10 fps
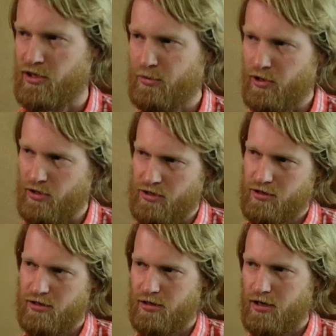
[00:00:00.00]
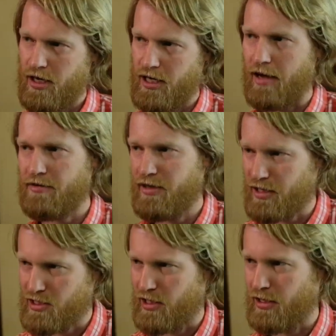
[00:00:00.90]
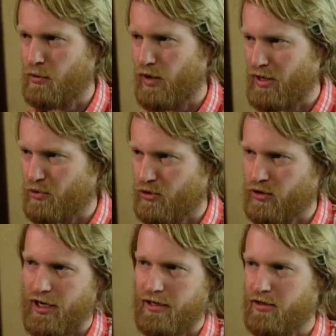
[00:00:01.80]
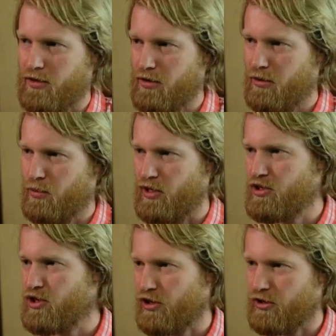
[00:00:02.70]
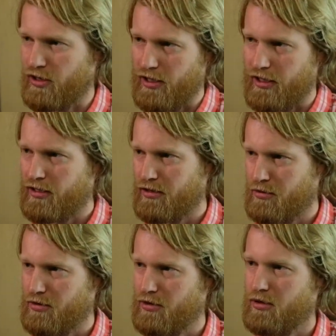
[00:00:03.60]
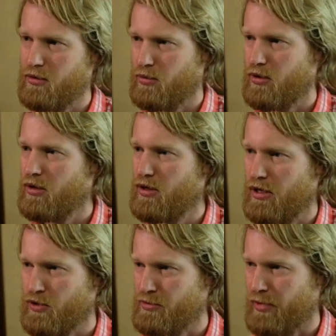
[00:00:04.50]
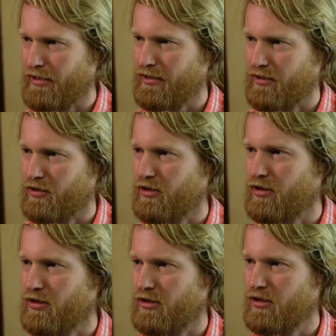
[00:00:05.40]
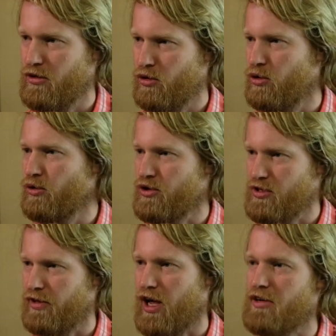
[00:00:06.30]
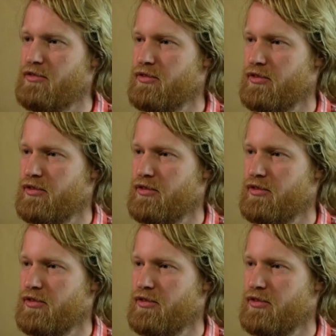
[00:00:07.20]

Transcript: nature, because I think it's way more connected with each other and like respecting the wholeness of life.